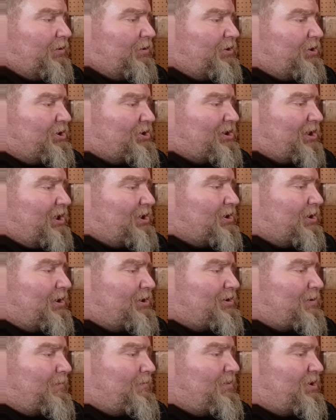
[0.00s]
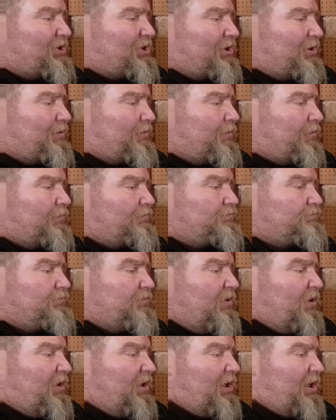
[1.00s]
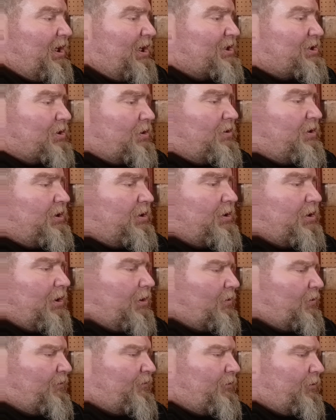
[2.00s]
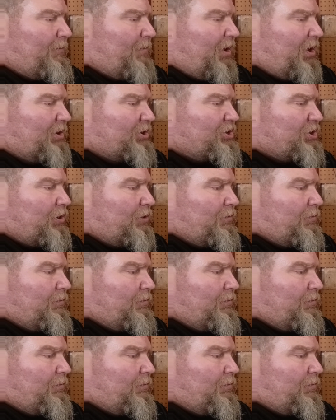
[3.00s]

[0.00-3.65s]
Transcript: just in case it ends up missing. It's only, a few bucks.